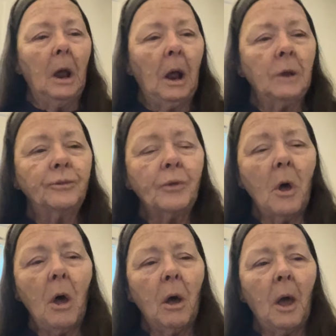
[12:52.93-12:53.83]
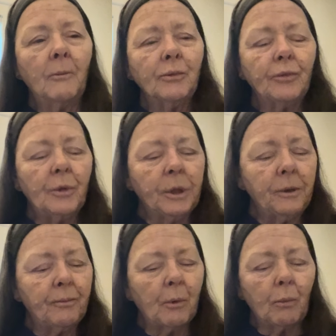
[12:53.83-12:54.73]
I was
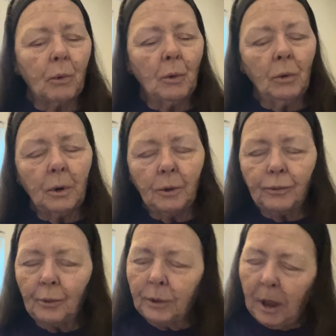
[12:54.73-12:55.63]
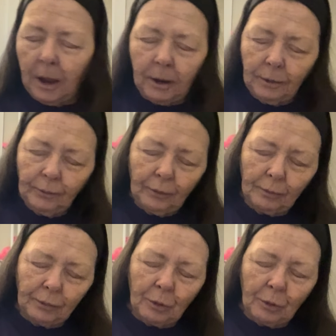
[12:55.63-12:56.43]
looking for rulers, okay, so,